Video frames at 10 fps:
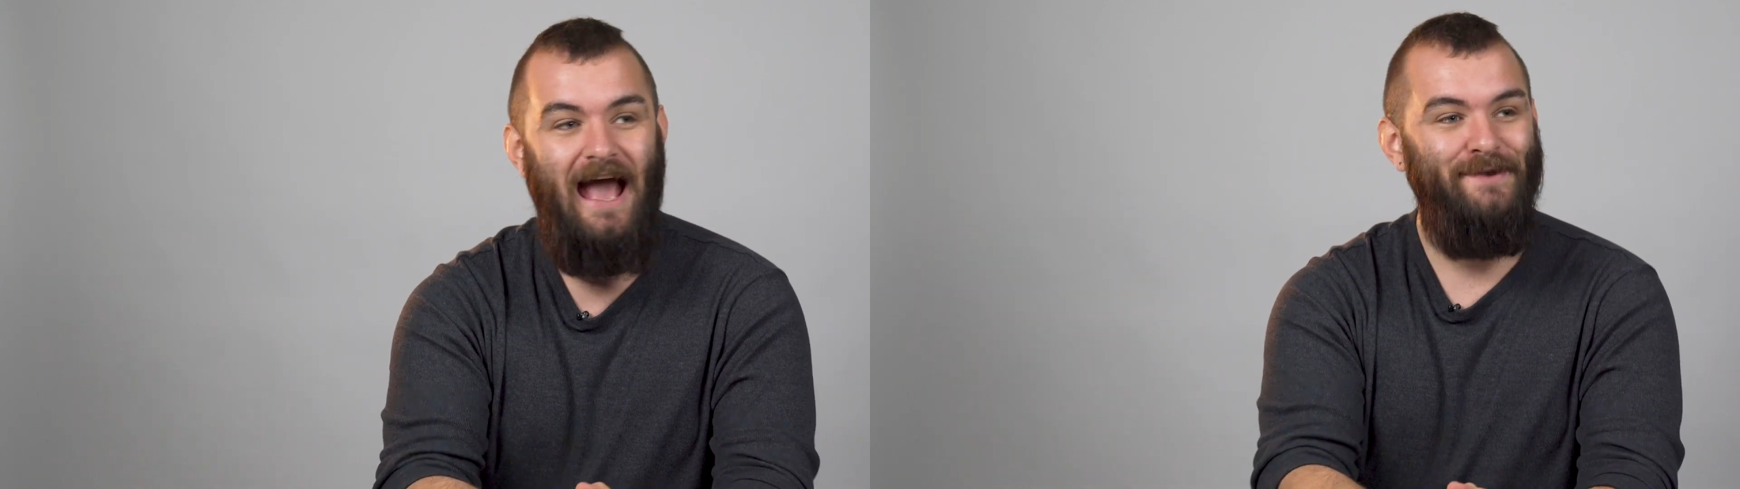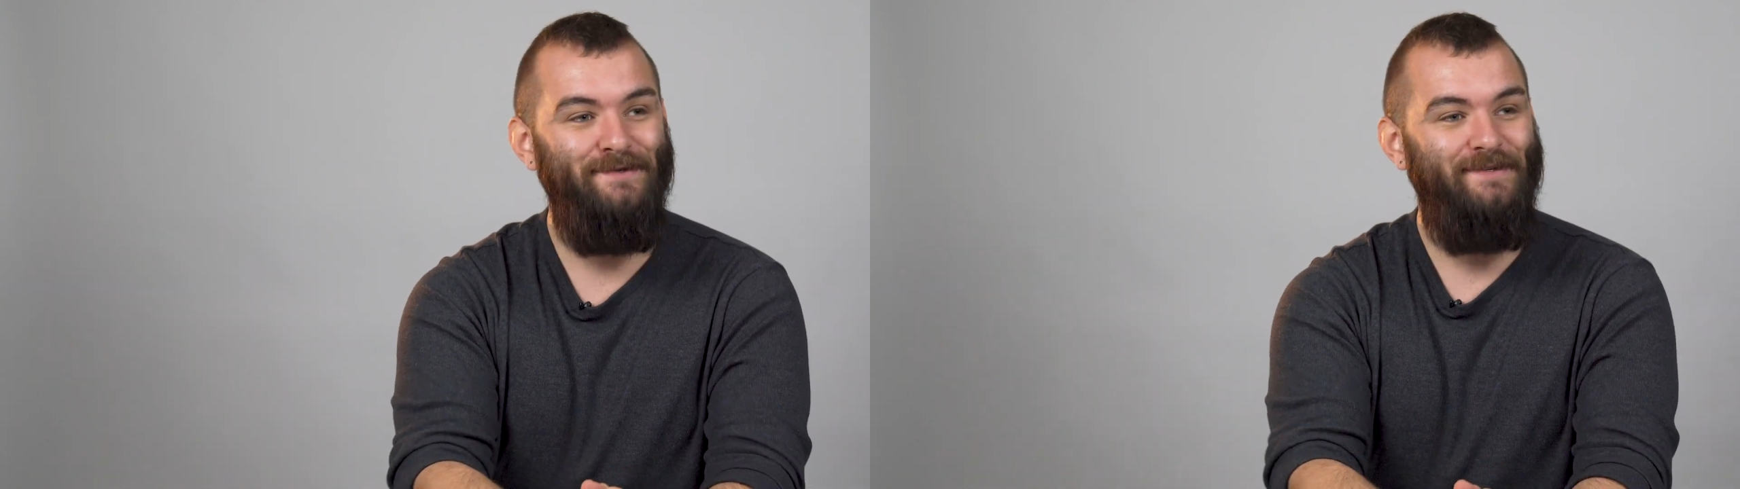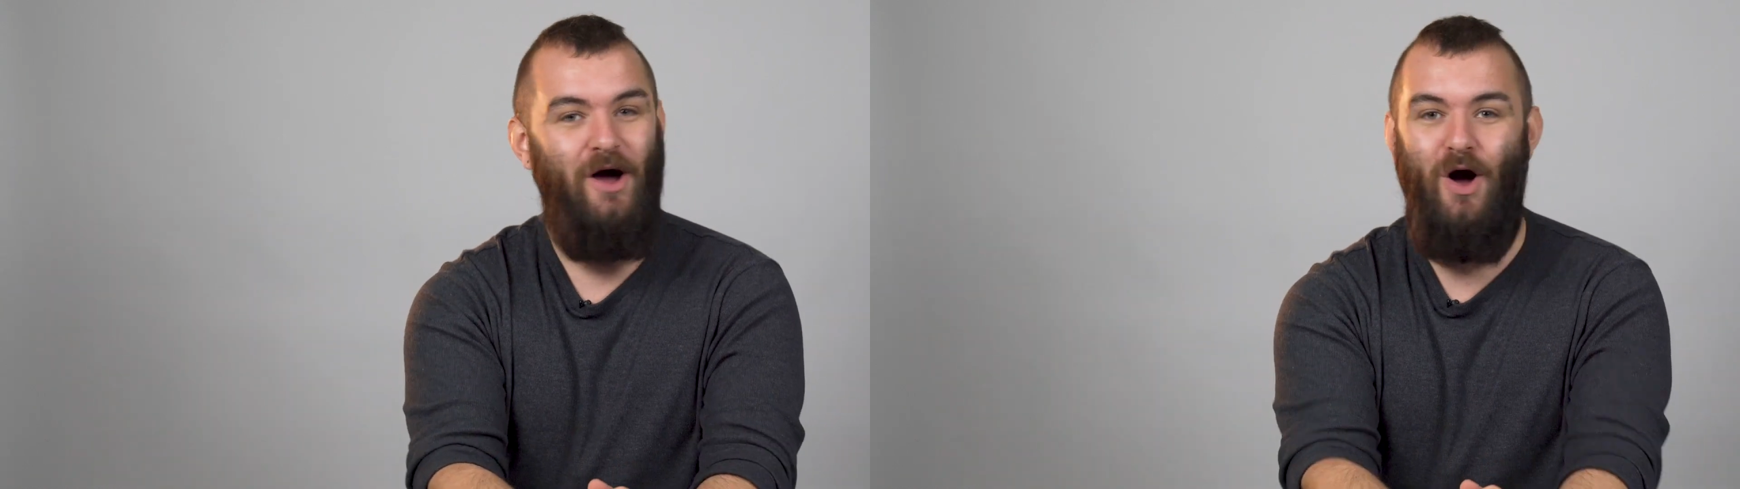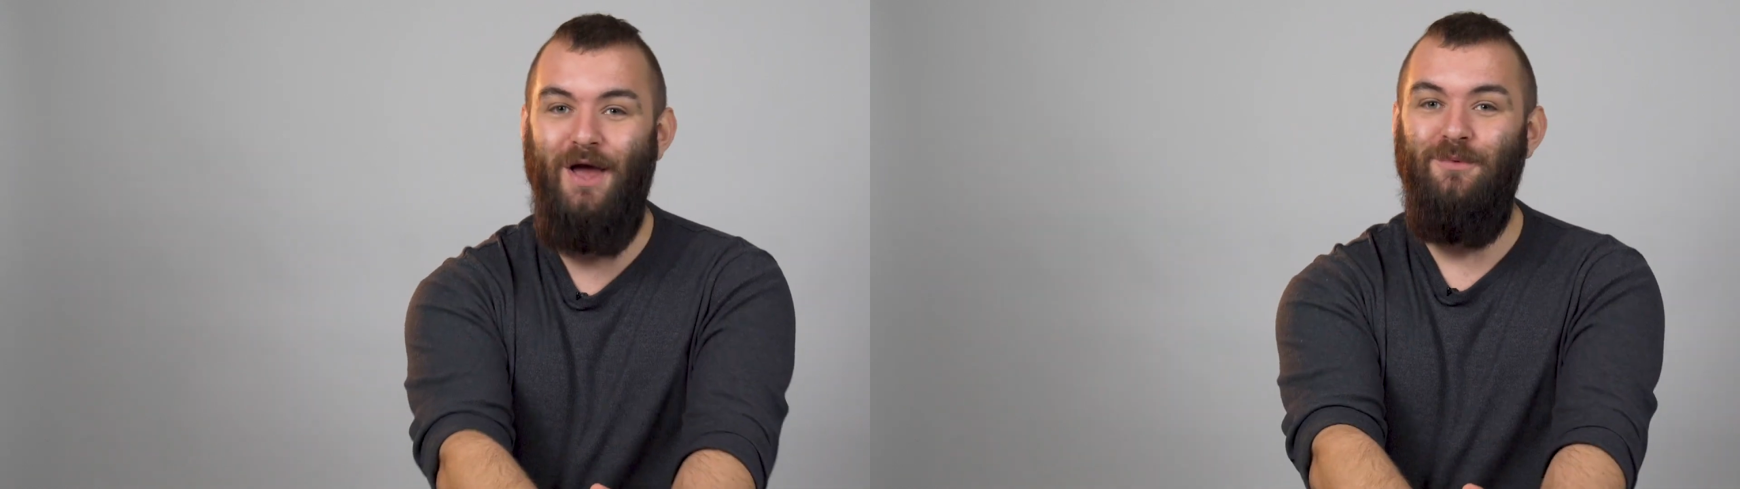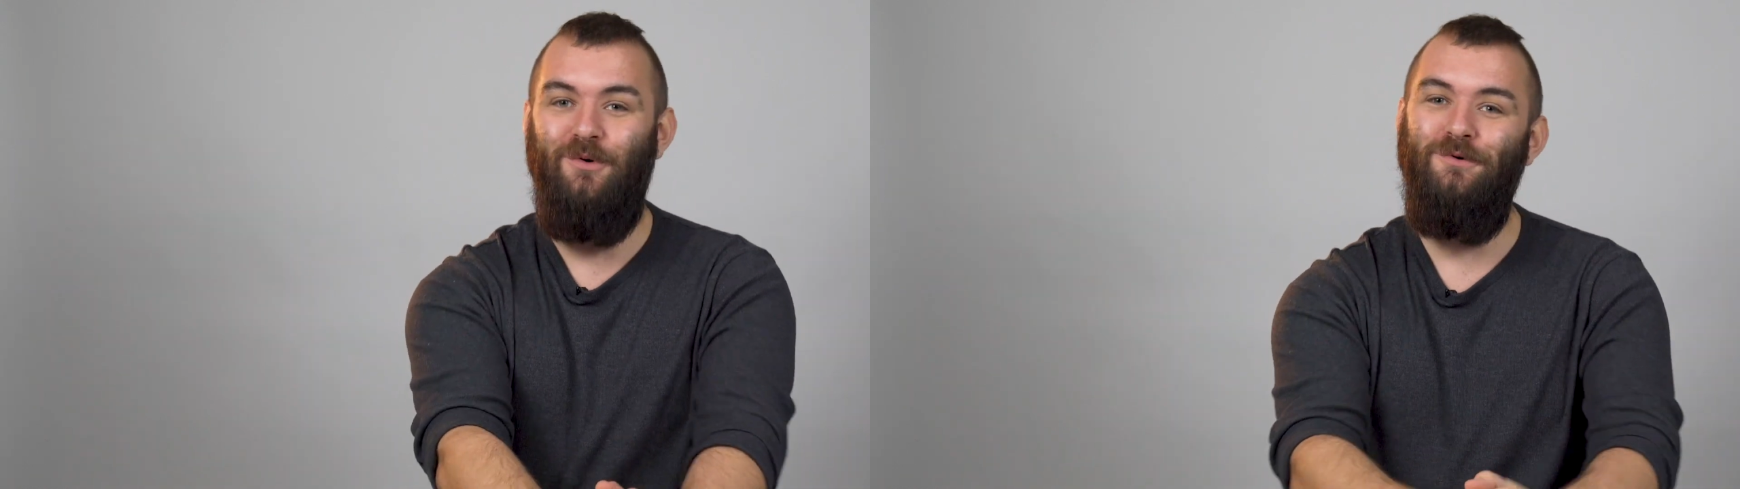and
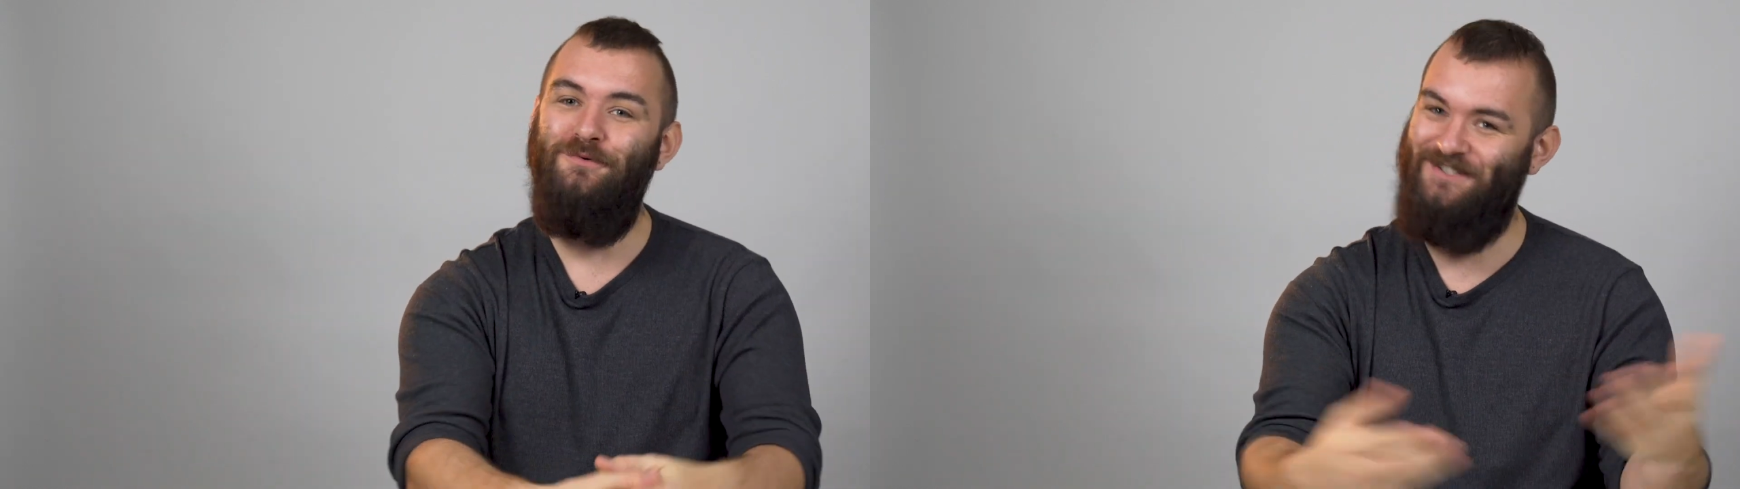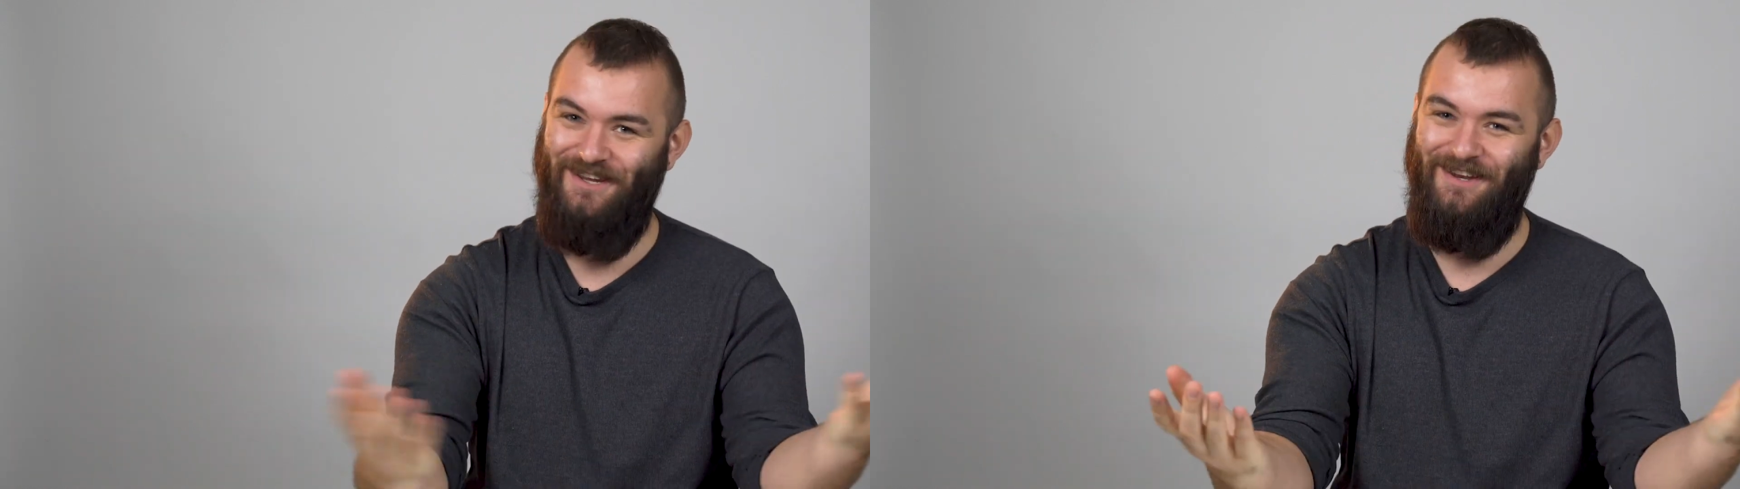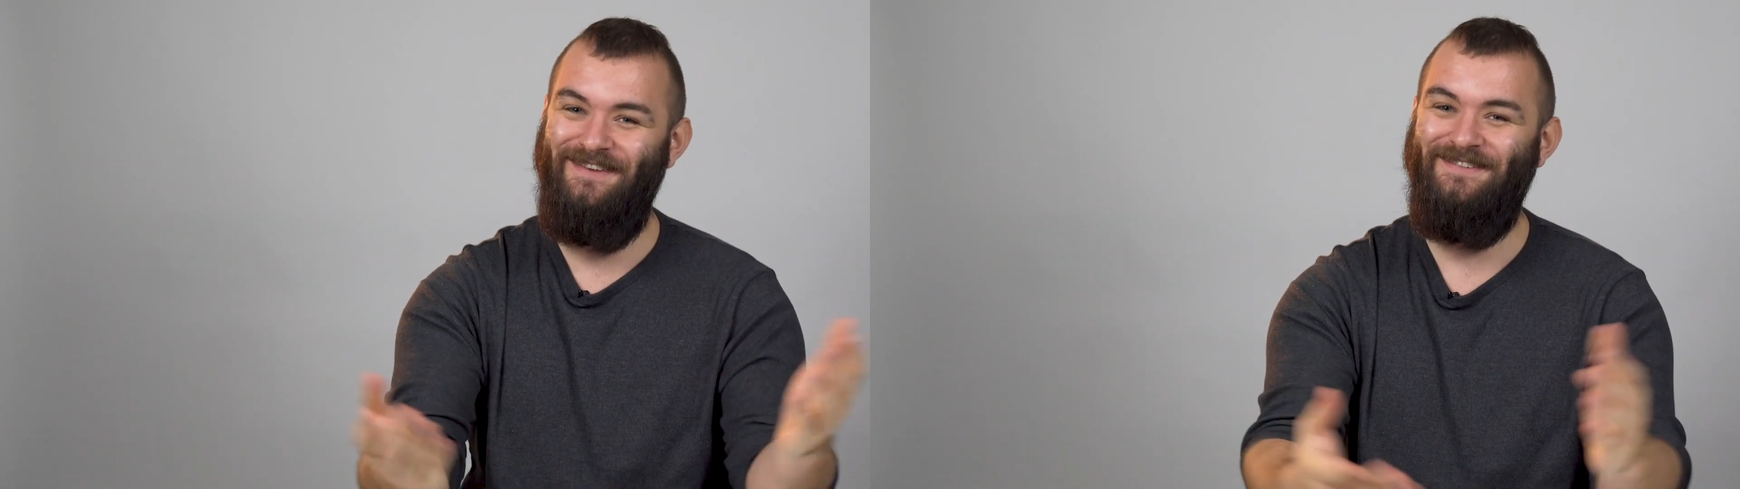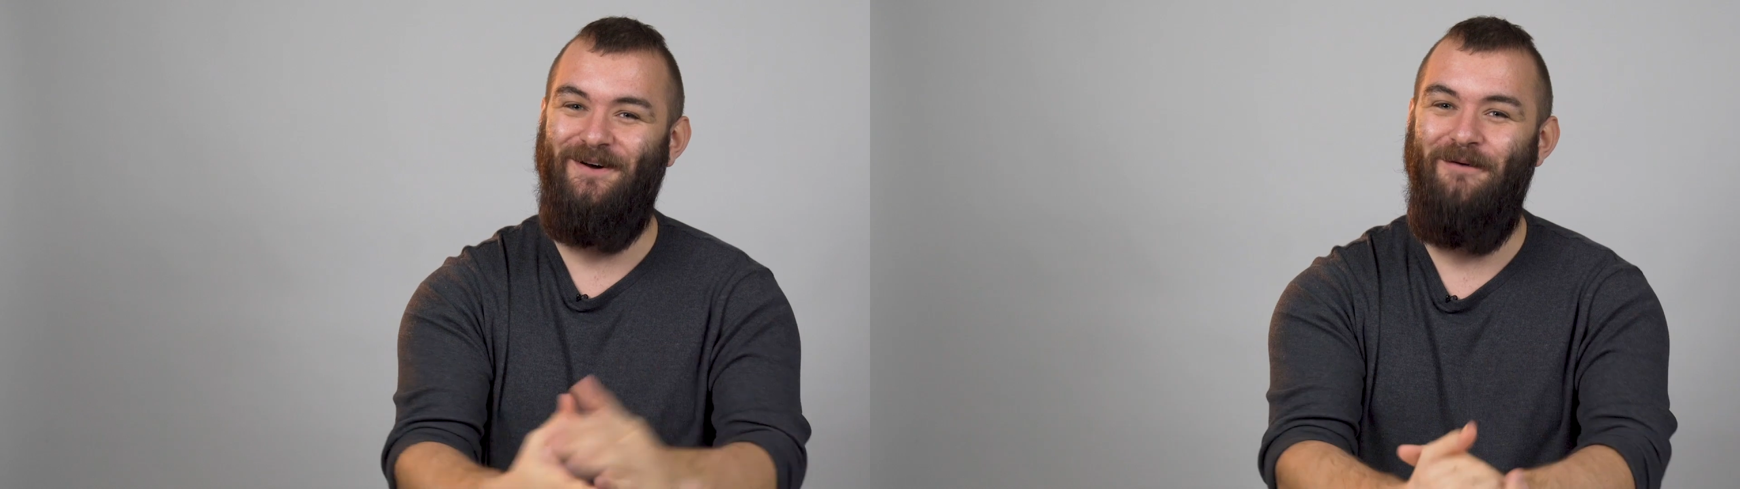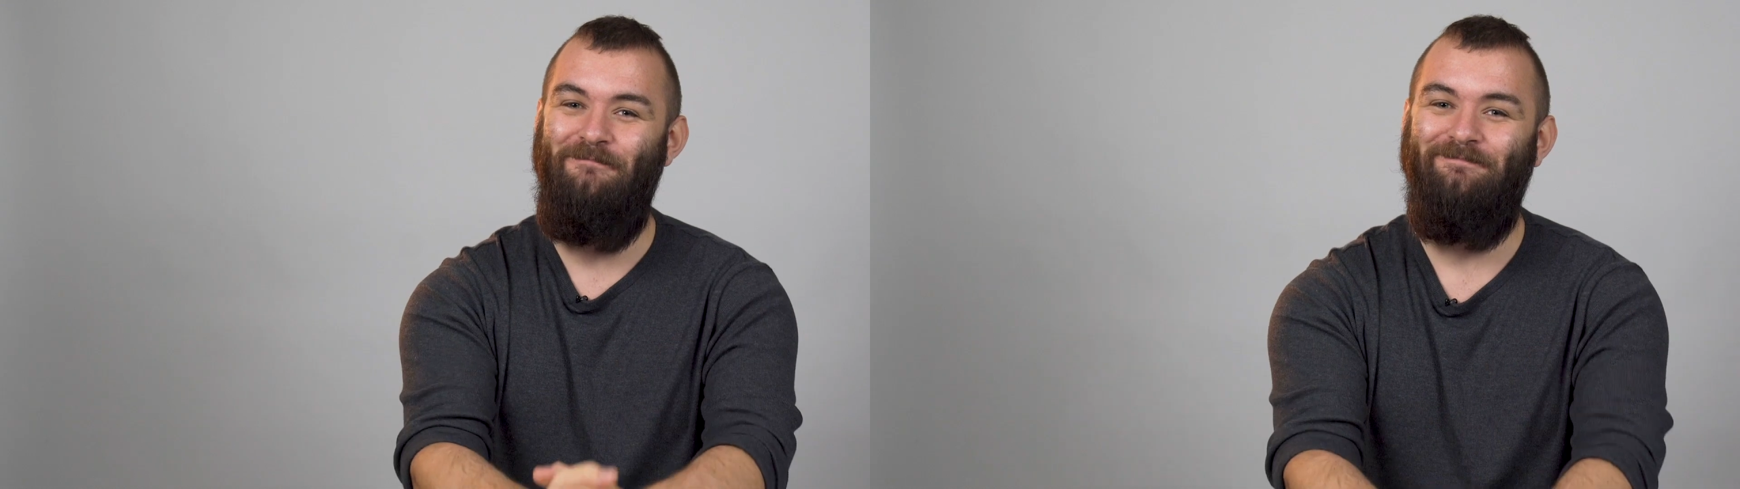I will see you next
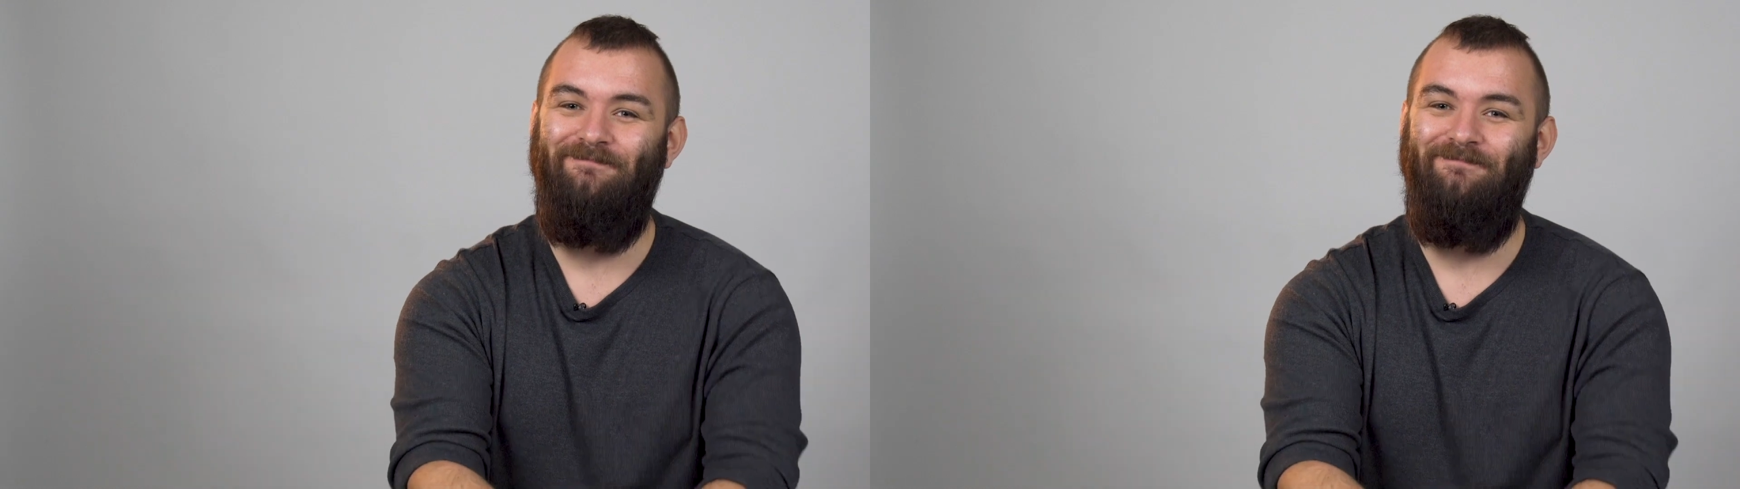time.